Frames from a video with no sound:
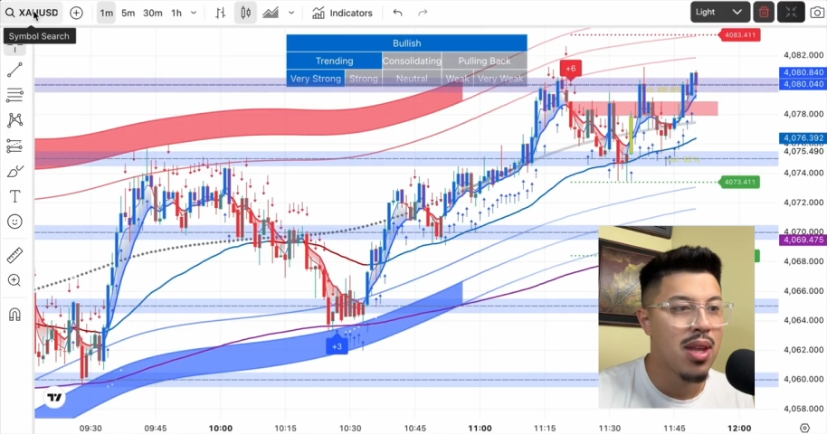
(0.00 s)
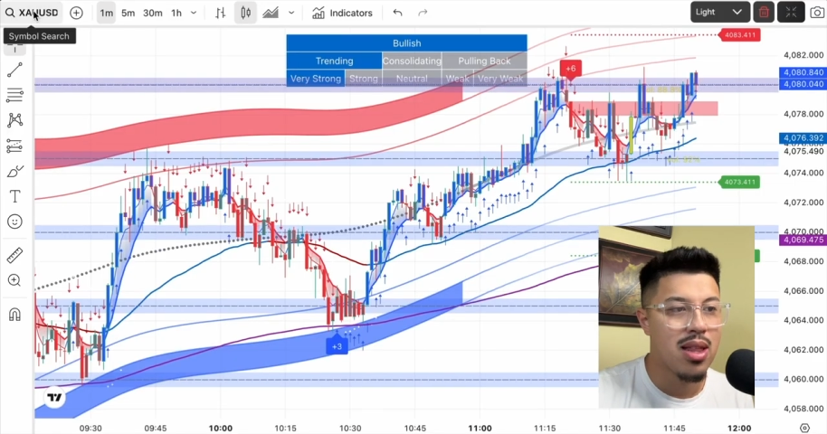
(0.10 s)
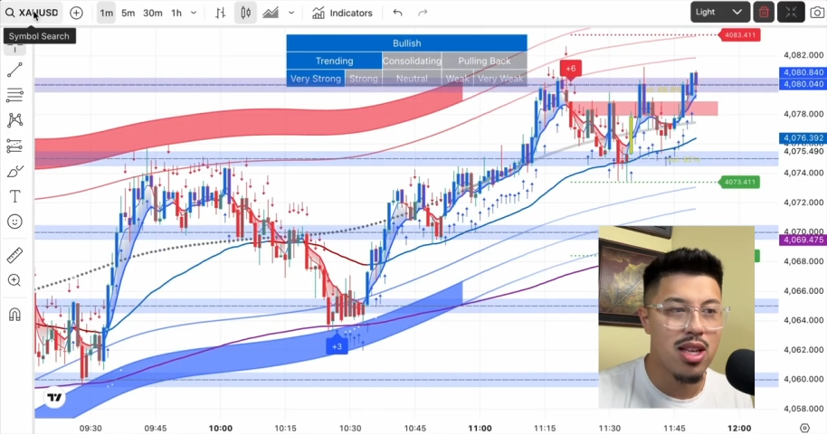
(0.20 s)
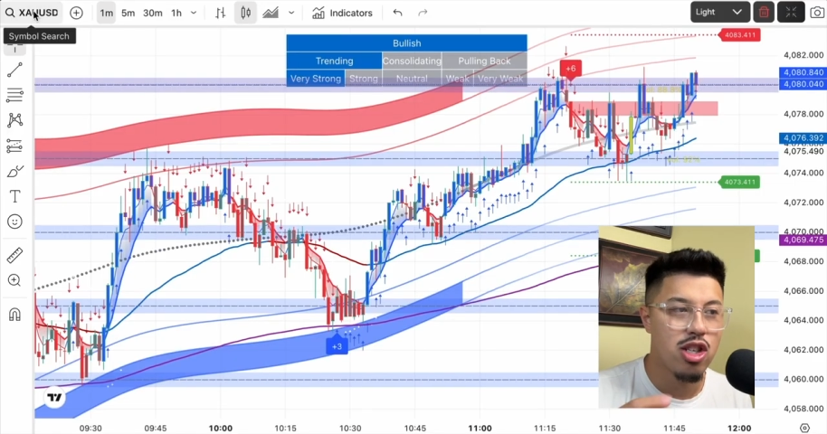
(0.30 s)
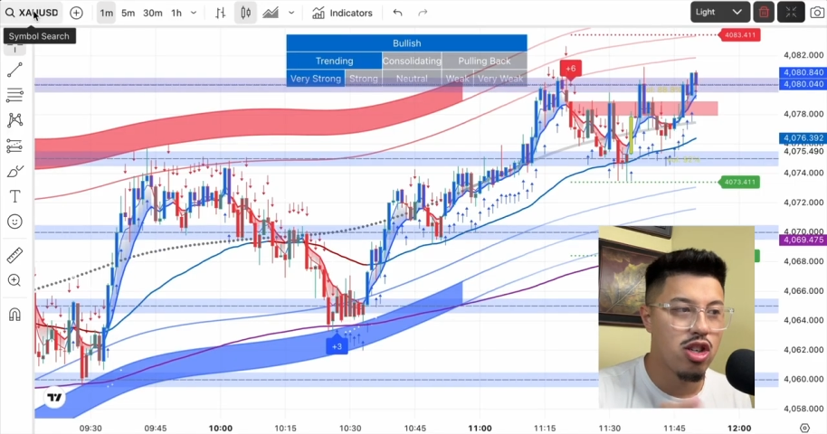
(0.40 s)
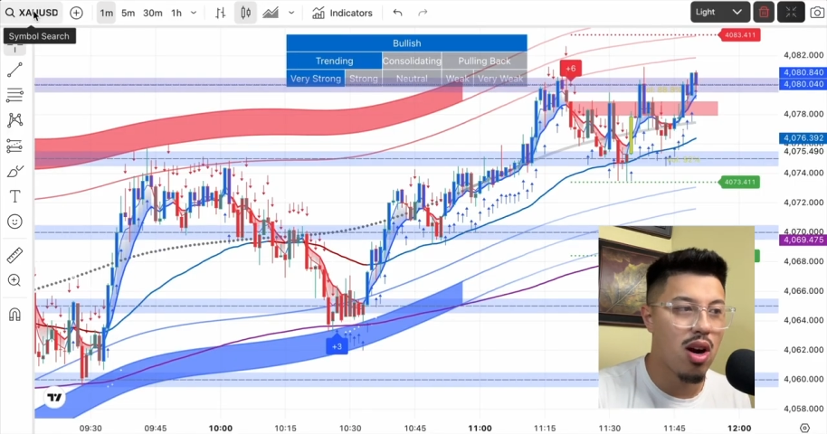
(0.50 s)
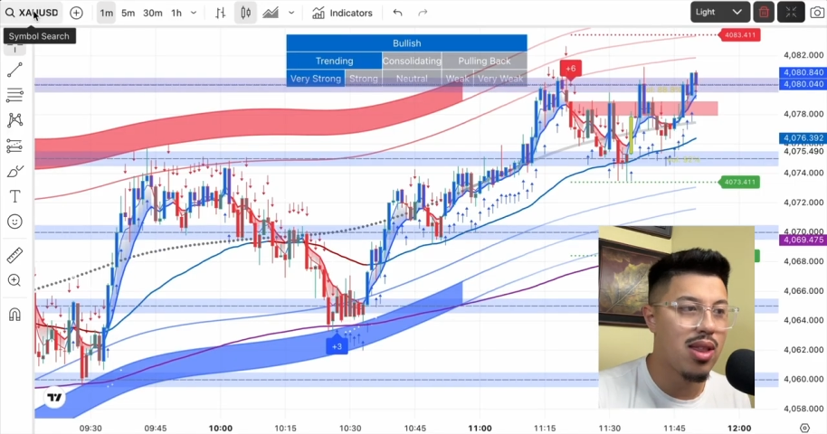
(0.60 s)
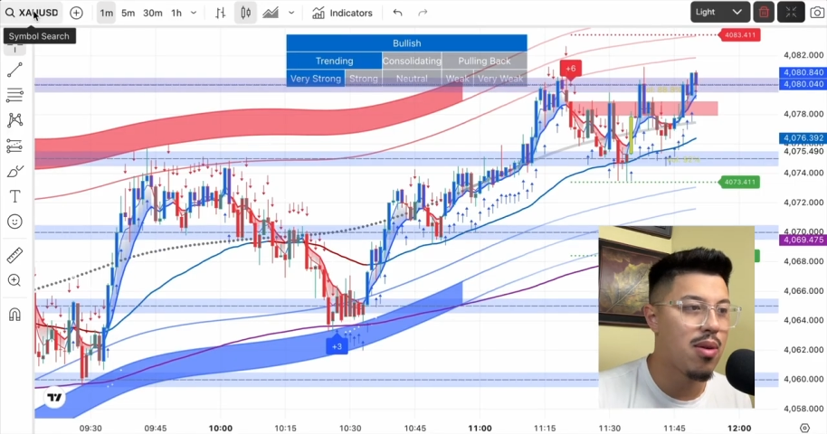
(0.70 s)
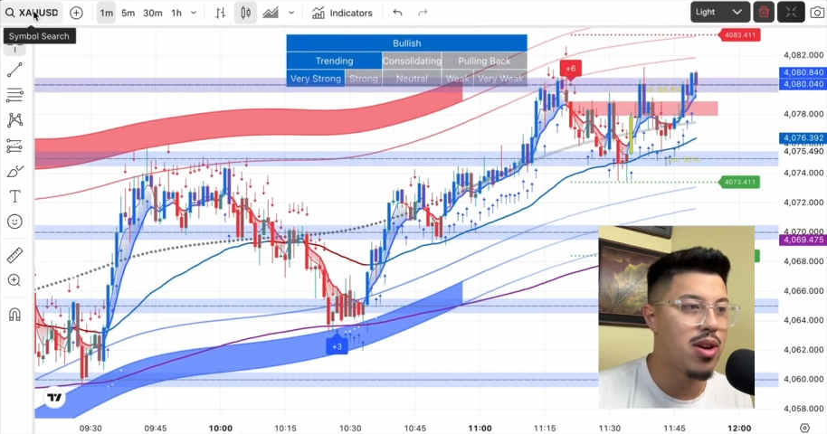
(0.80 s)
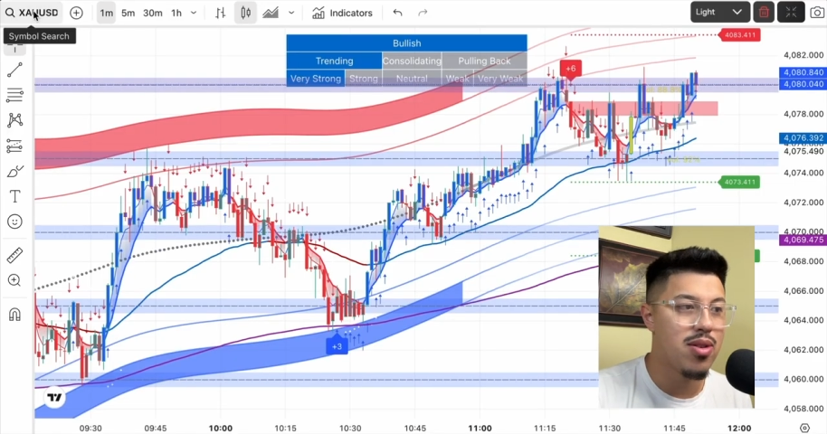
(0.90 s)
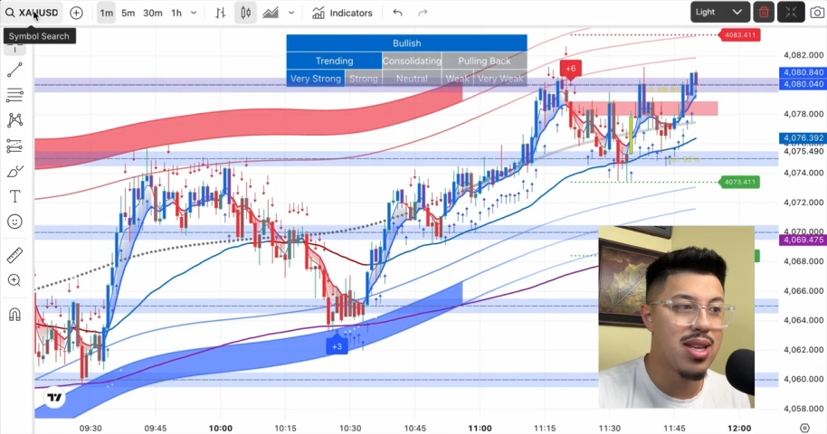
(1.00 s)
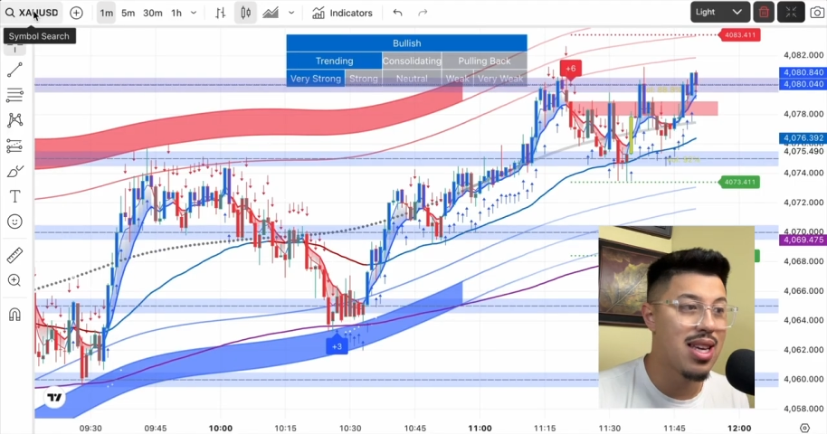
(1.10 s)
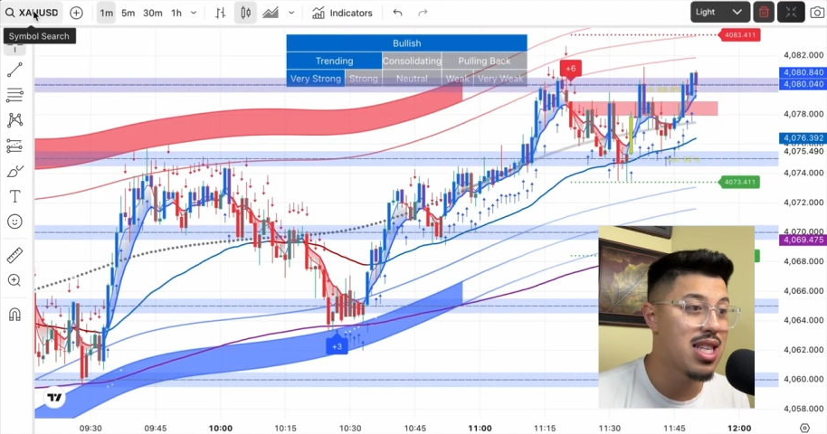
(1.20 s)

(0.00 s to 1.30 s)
This chart that we're using is